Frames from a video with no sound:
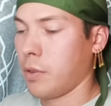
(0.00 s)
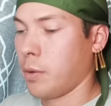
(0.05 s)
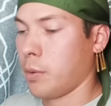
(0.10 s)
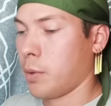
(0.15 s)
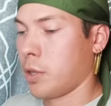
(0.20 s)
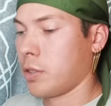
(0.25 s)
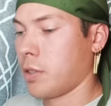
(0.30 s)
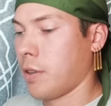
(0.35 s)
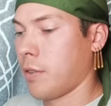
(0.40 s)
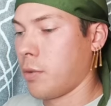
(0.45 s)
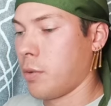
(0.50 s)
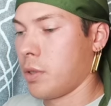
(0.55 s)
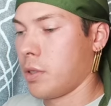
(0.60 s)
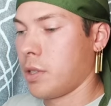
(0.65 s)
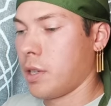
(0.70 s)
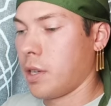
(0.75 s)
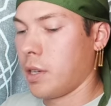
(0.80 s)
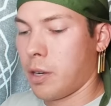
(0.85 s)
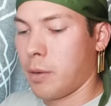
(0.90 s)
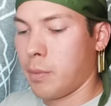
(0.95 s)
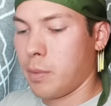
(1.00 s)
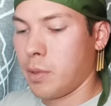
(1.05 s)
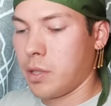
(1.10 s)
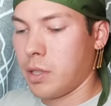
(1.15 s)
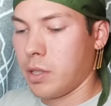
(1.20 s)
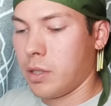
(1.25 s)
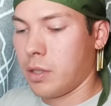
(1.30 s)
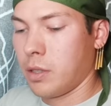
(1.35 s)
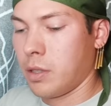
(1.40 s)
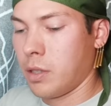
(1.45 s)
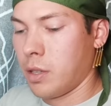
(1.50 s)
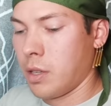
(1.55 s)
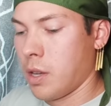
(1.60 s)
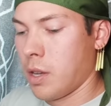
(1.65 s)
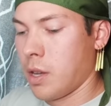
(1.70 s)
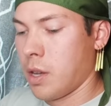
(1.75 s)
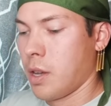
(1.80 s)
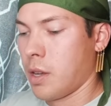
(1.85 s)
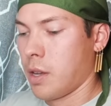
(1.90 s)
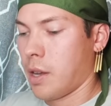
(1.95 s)
Hopefully it works for everyone so they can hear me still.
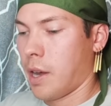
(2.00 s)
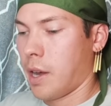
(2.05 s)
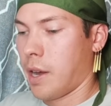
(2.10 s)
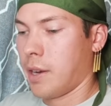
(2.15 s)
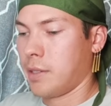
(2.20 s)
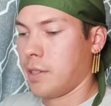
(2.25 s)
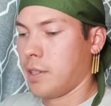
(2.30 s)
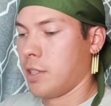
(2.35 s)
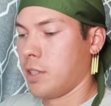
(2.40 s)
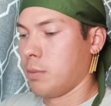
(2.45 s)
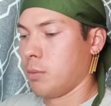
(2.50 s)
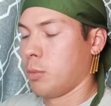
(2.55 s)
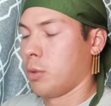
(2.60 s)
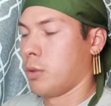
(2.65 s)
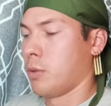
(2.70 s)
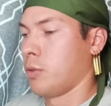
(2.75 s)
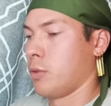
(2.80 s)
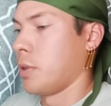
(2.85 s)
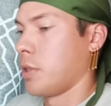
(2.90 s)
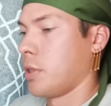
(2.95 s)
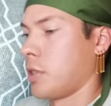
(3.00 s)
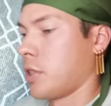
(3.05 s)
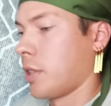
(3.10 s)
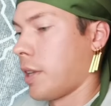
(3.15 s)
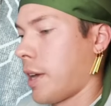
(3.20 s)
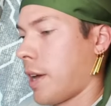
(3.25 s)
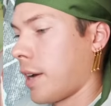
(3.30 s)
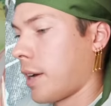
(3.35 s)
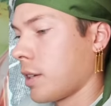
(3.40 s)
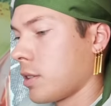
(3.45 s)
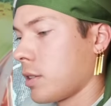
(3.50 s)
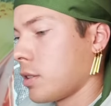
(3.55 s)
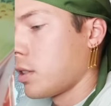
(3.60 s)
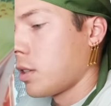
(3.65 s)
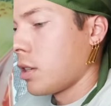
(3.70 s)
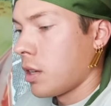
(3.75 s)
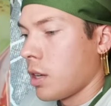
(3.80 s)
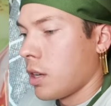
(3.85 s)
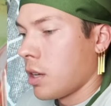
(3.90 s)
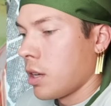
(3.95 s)
I just need some more room to chillax.
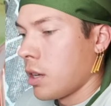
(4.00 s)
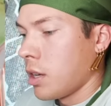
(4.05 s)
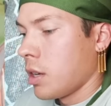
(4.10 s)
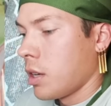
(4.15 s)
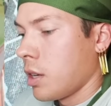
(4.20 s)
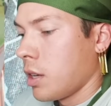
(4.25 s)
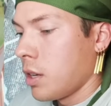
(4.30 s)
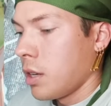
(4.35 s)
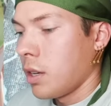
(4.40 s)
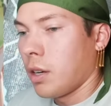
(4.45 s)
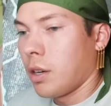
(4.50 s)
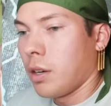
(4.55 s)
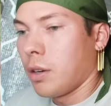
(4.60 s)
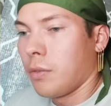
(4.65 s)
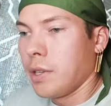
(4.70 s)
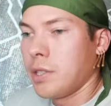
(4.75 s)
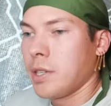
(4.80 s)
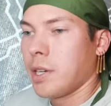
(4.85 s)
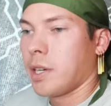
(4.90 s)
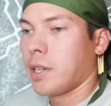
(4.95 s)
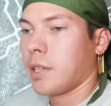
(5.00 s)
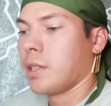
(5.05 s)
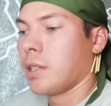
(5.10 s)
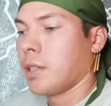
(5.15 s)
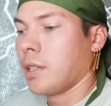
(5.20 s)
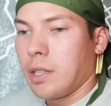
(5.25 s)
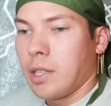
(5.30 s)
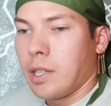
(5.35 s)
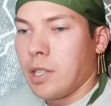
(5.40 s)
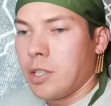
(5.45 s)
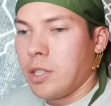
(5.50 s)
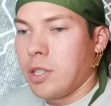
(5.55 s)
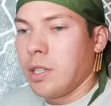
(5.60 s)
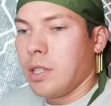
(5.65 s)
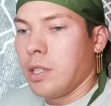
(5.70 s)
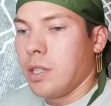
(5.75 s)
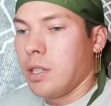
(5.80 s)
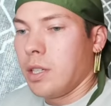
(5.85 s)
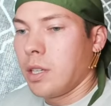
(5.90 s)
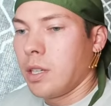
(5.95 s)
A reject and an
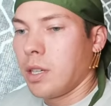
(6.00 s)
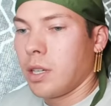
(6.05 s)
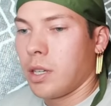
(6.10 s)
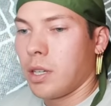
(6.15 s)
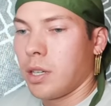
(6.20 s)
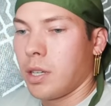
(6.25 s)
Ichi.